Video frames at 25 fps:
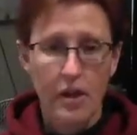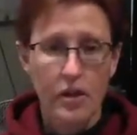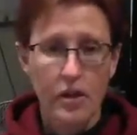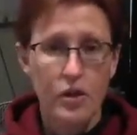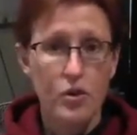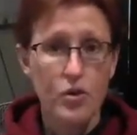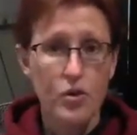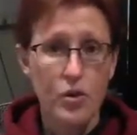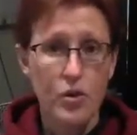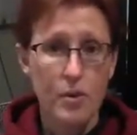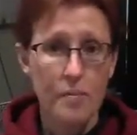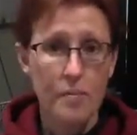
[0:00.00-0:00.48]

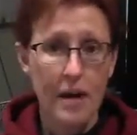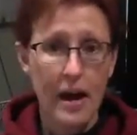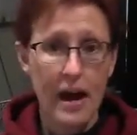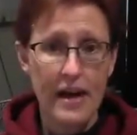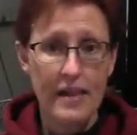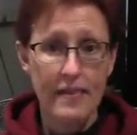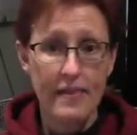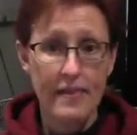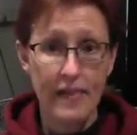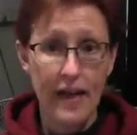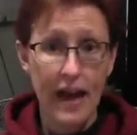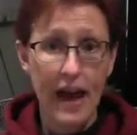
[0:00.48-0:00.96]
You
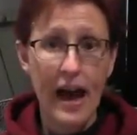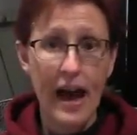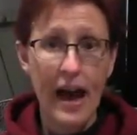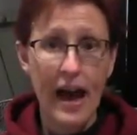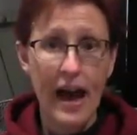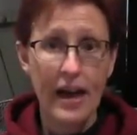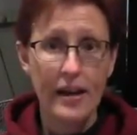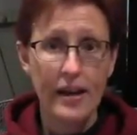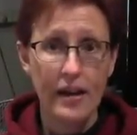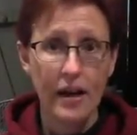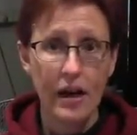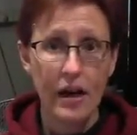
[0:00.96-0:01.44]
combine
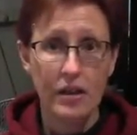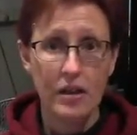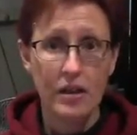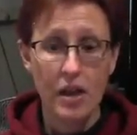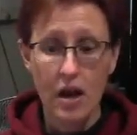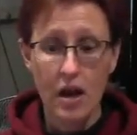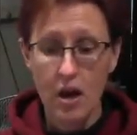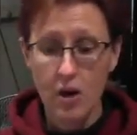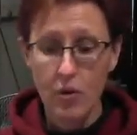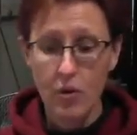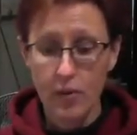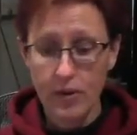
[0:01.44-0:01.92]
that
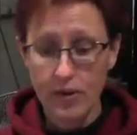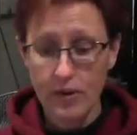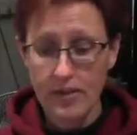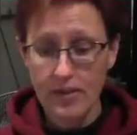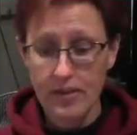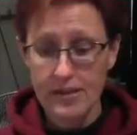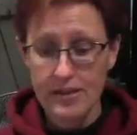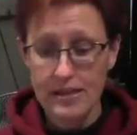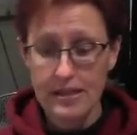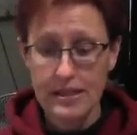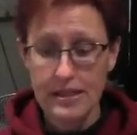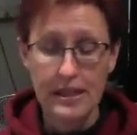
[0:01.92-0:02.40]
along with
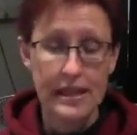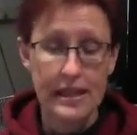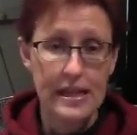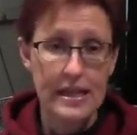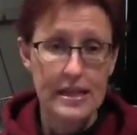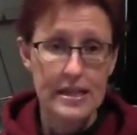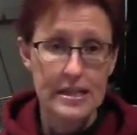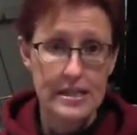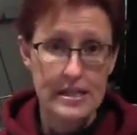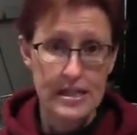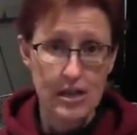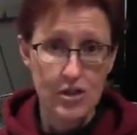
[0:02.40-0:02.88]
the
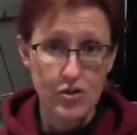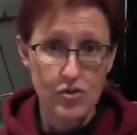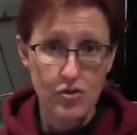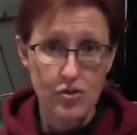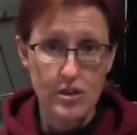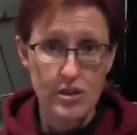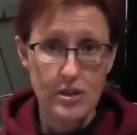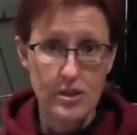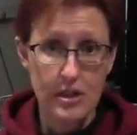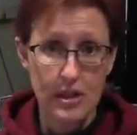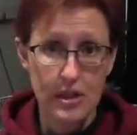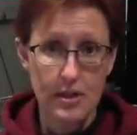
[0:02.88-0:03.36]
Slique
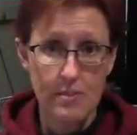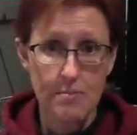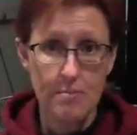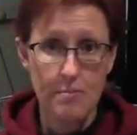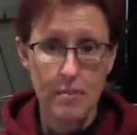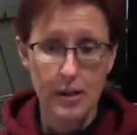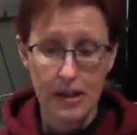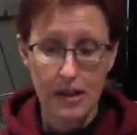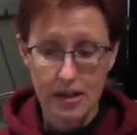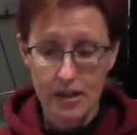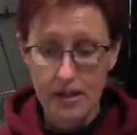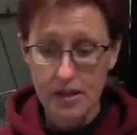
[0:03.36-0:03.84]
Citra-Slim
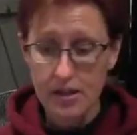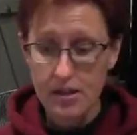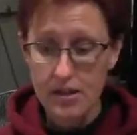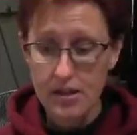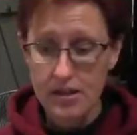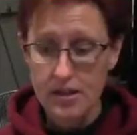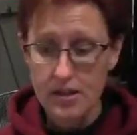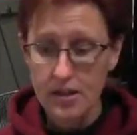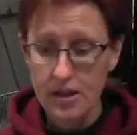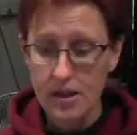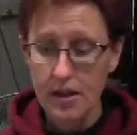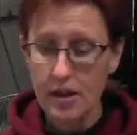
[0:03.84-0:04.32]

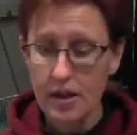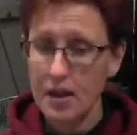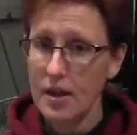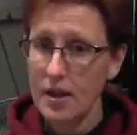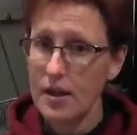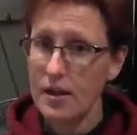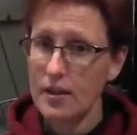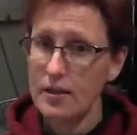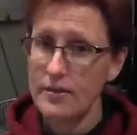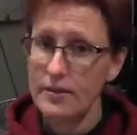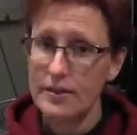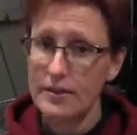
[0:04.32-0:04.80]
pills,
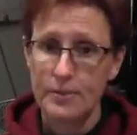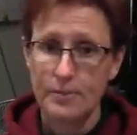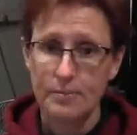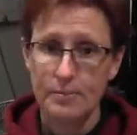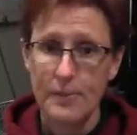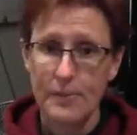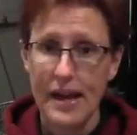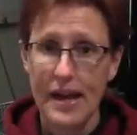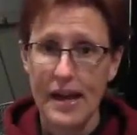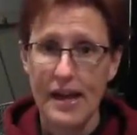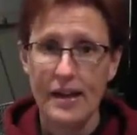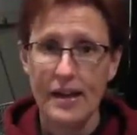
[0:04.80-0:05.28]

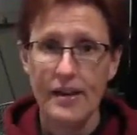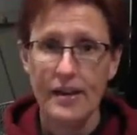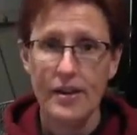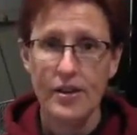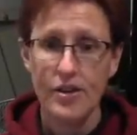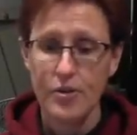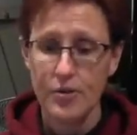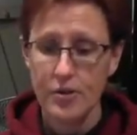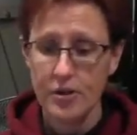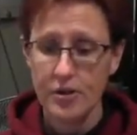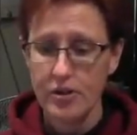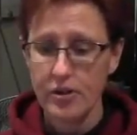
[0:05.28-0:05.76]
man,
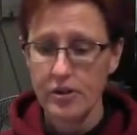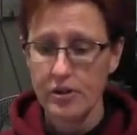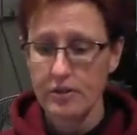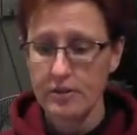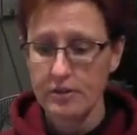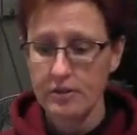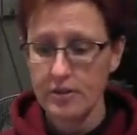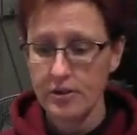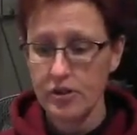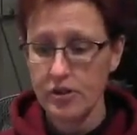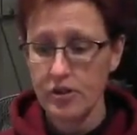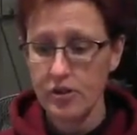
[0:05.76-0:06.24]
you're
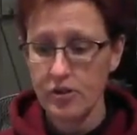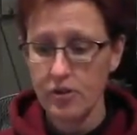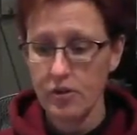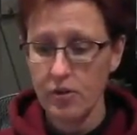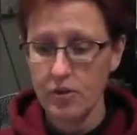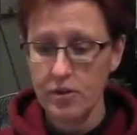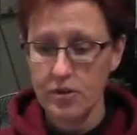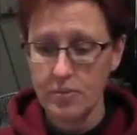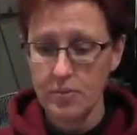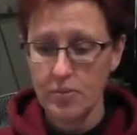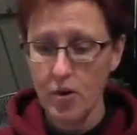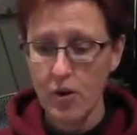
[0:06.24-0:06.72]

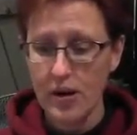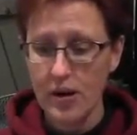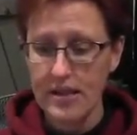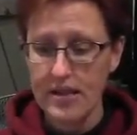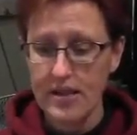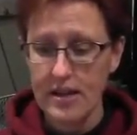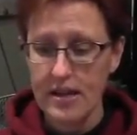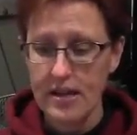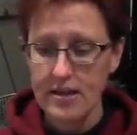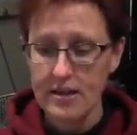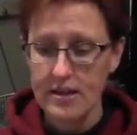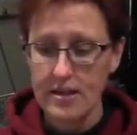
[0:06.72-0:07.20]
doing some great
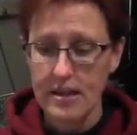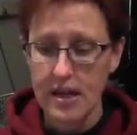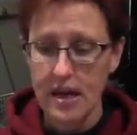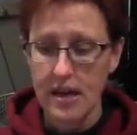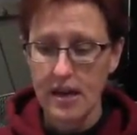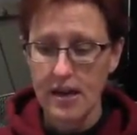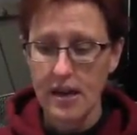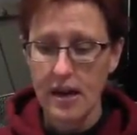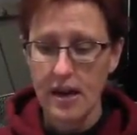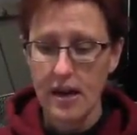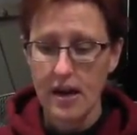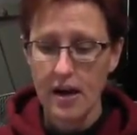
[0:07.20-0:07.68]
things
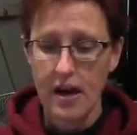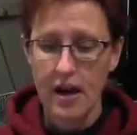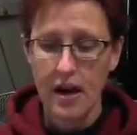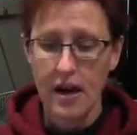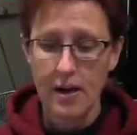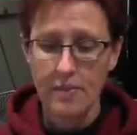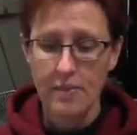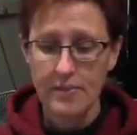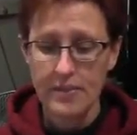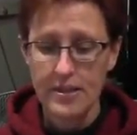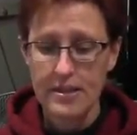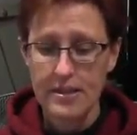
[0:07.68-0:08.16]
then.
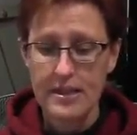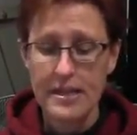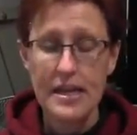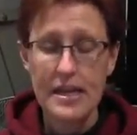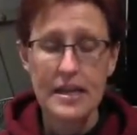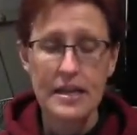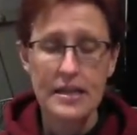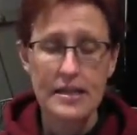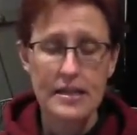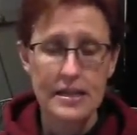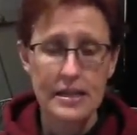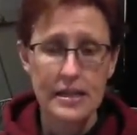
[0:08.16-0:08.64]
The
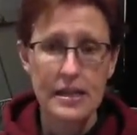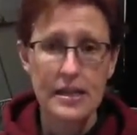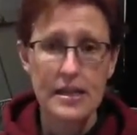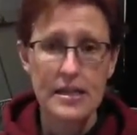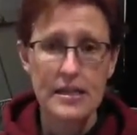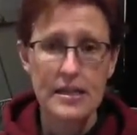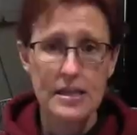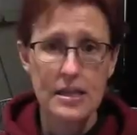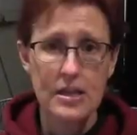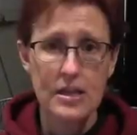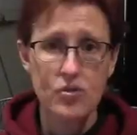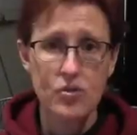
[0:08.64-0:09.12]
Slique
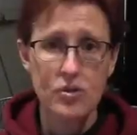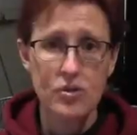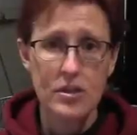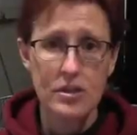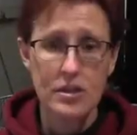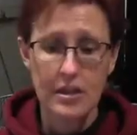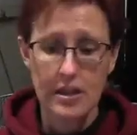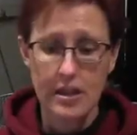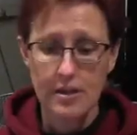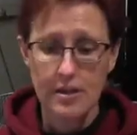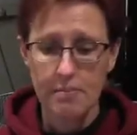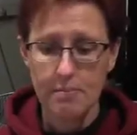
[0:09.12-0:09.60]

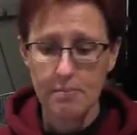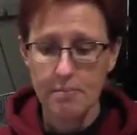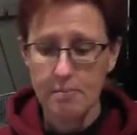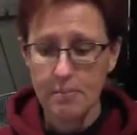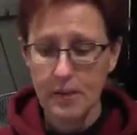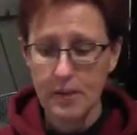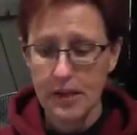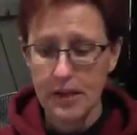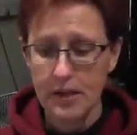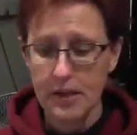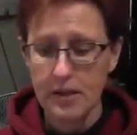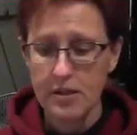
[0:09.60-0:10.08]
Citra-Slim
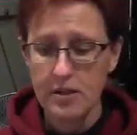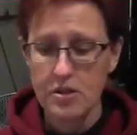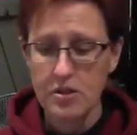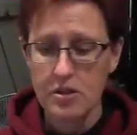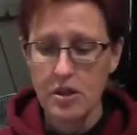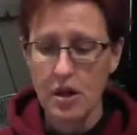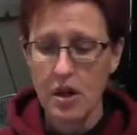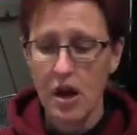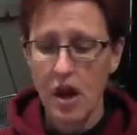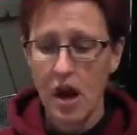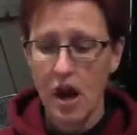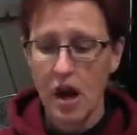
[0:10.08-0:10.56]

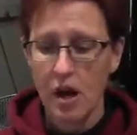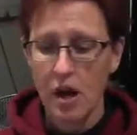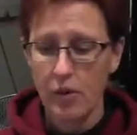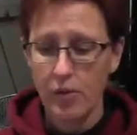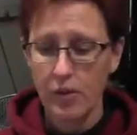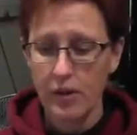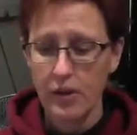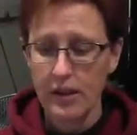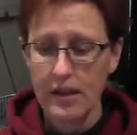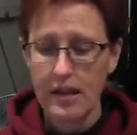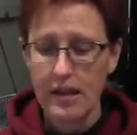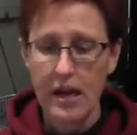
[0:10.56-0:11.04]
pills are
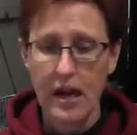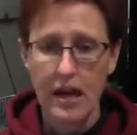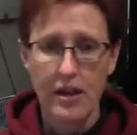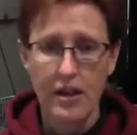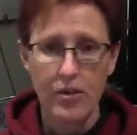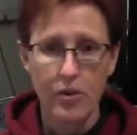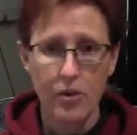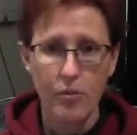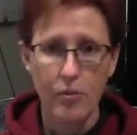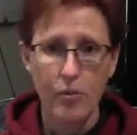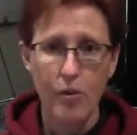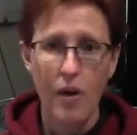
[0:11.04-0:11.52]
really kind
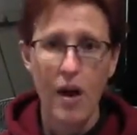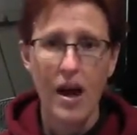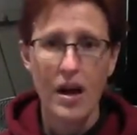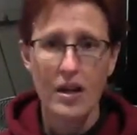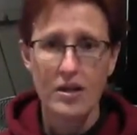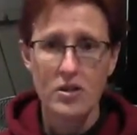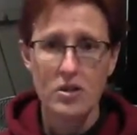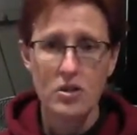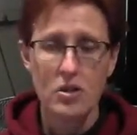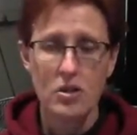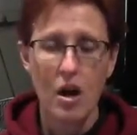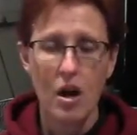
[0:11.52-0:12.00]
of the
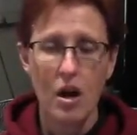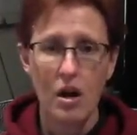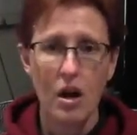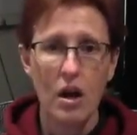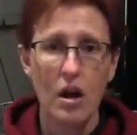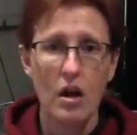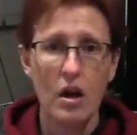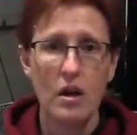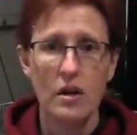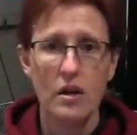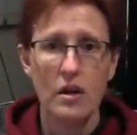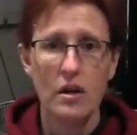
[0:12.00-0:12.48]
rock star
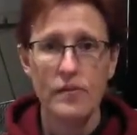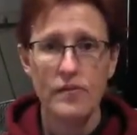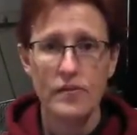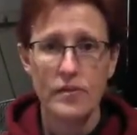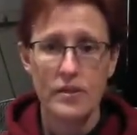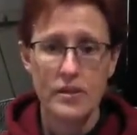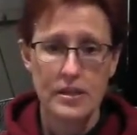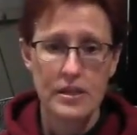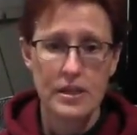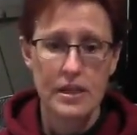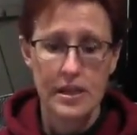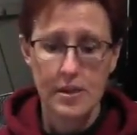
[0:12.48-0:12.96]
of
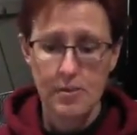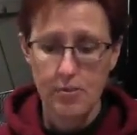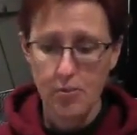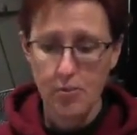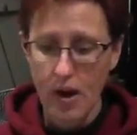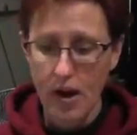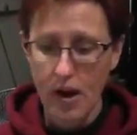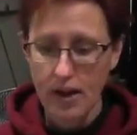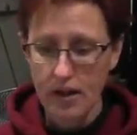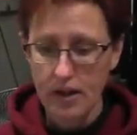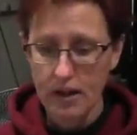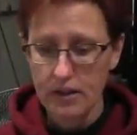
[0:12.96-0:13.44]
the Slique
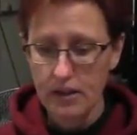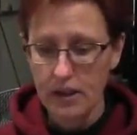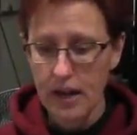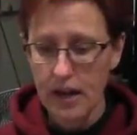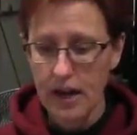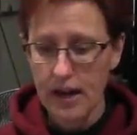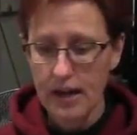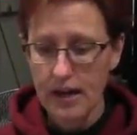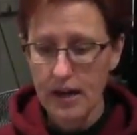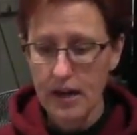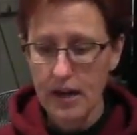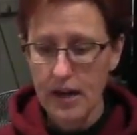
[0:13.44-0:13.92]
product
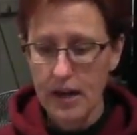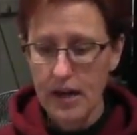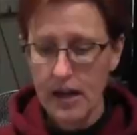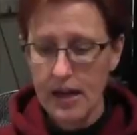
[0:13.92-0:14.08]
line.